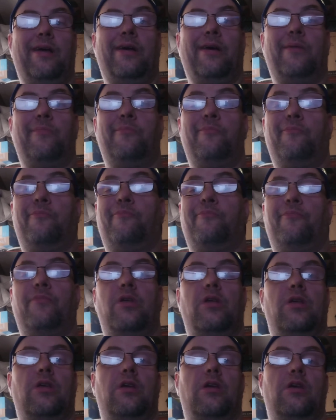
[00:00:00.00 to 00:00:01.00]
I'm
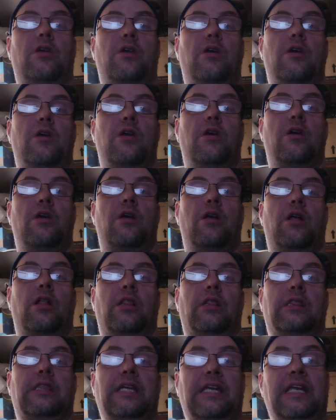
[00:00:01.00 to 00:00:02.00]

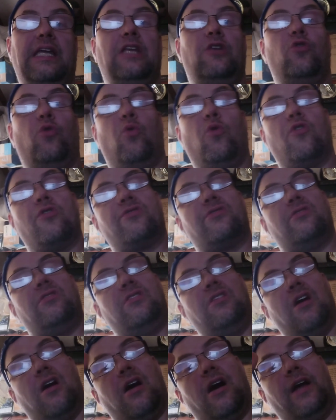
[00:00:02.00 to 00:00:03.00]
leaning towards
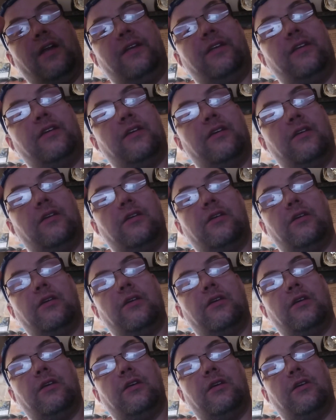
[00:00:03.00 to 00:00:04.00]
not
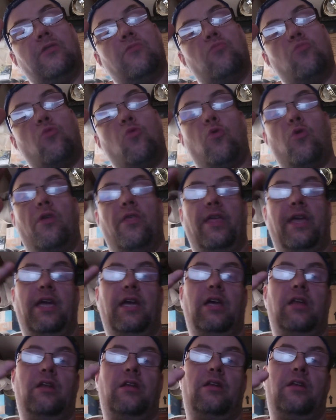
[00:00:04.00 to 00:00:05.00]
more
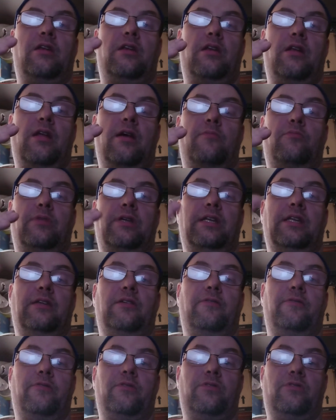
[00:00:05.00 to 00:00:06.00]
than I'm
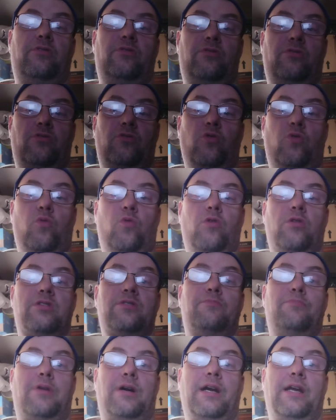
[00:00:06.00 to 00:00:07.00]
leaning towards
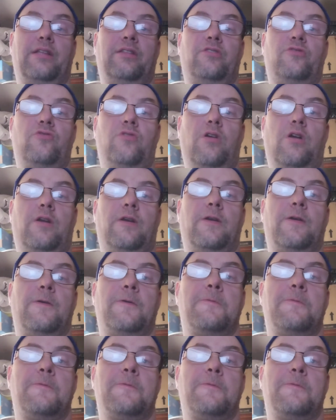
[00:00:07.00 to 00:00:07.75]
buying the truck.